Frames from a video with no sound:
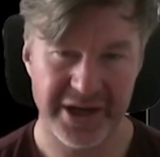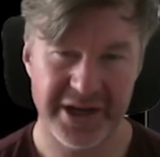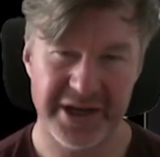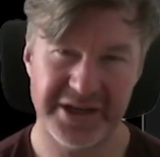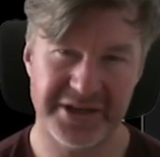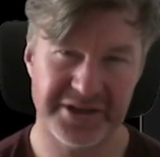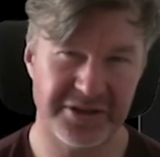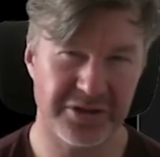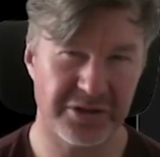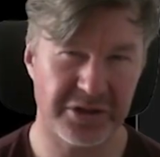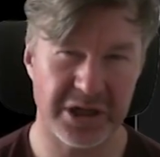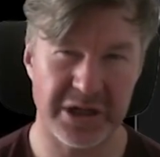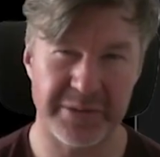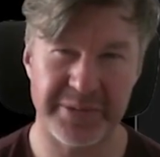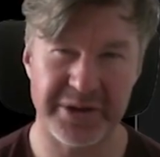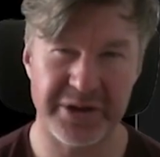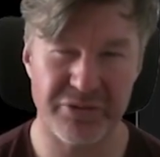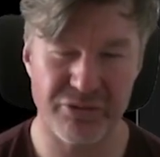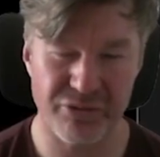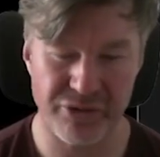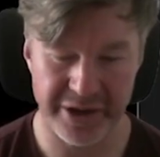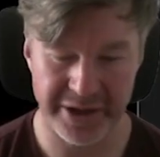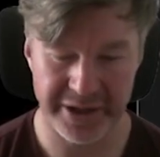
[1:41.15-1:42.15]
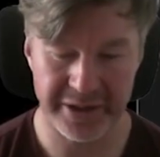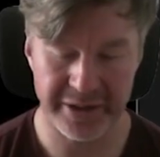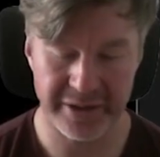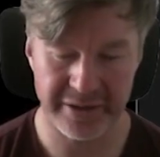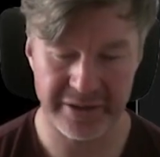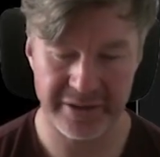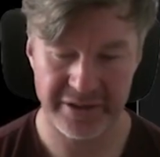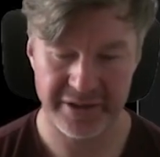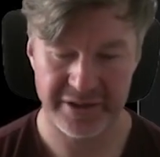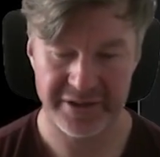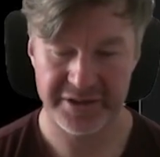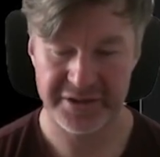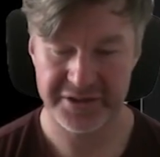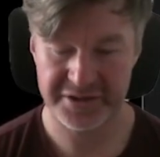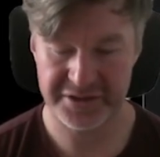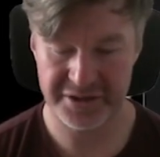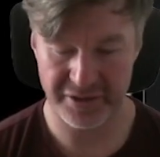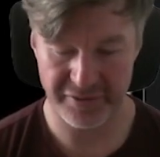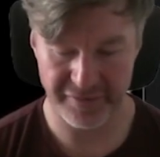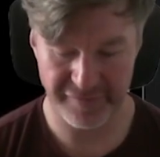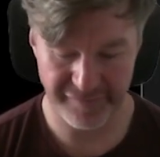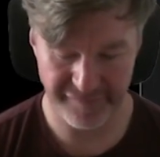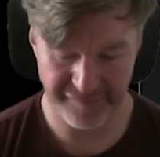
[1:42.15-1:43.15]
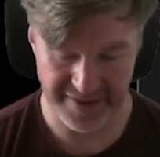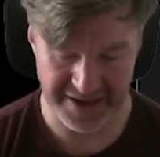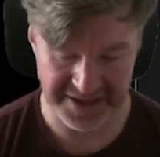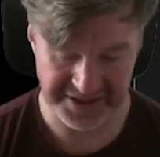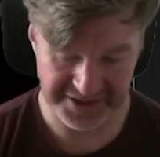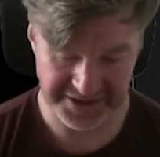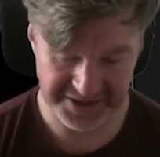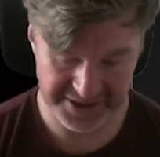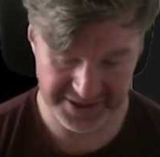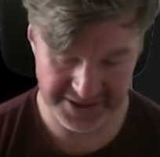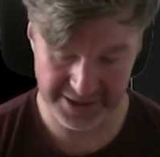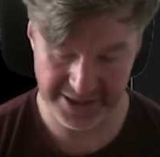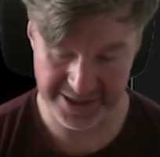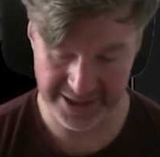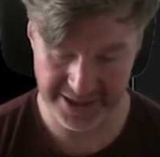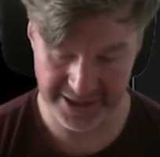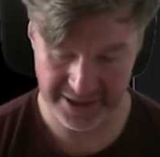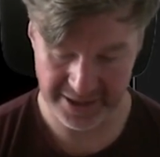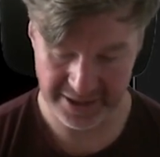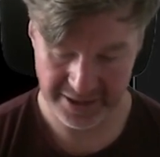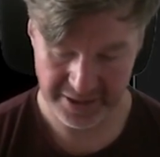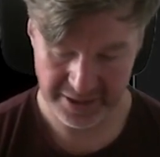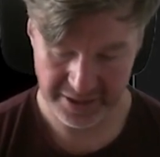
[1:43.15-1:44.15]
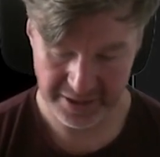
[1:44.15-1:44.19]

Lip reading: It's not going to be written so fancily.